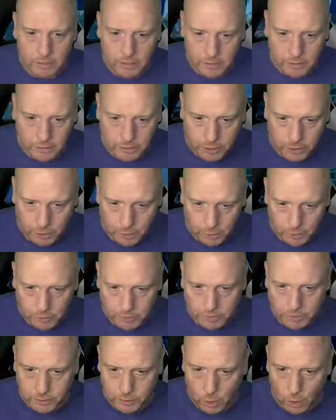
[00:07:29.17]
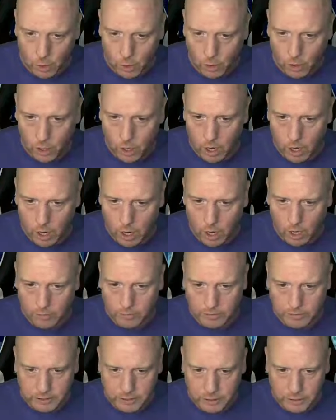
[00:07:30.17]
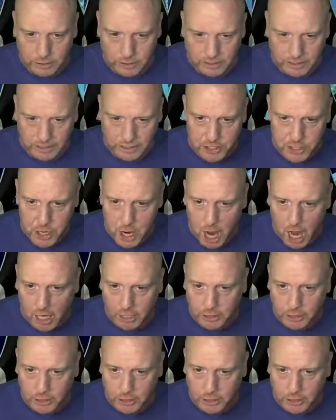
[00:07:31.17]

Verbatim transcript: Dude, Soul Harvester does not